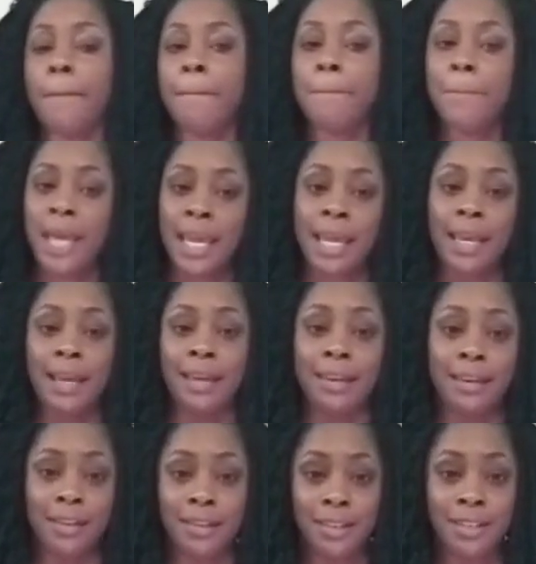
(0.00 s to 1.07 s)

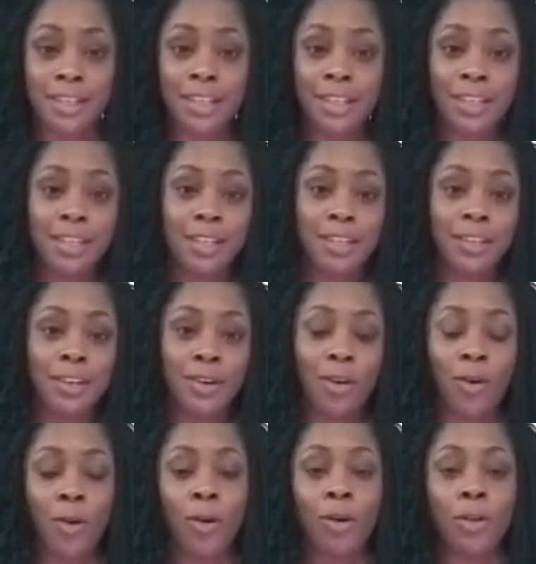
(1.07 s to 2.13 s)
man
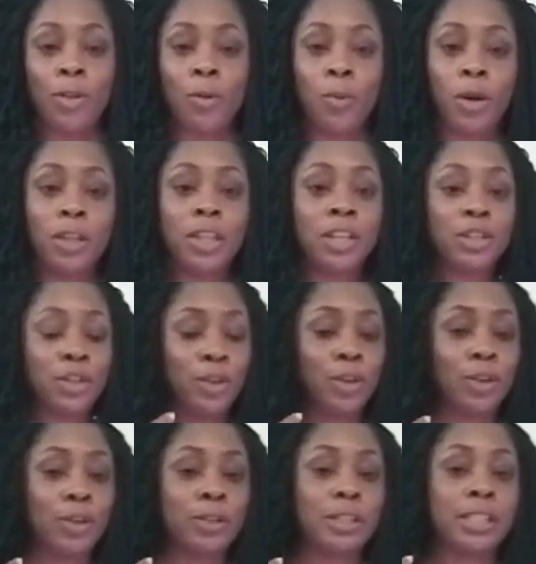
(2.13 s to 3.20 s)
or the one that
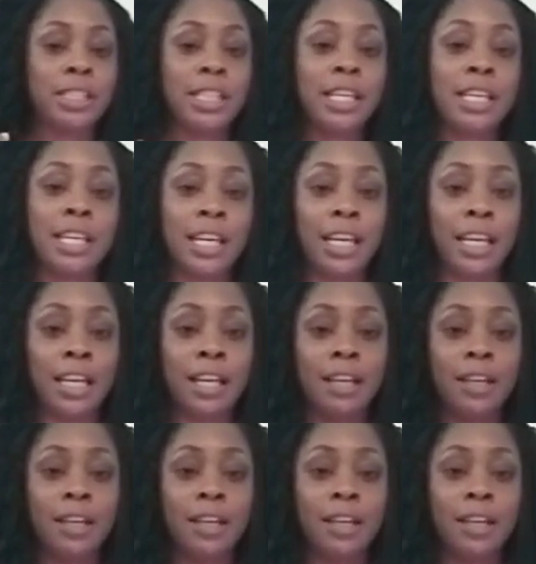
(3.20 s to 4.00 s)
you're seeking,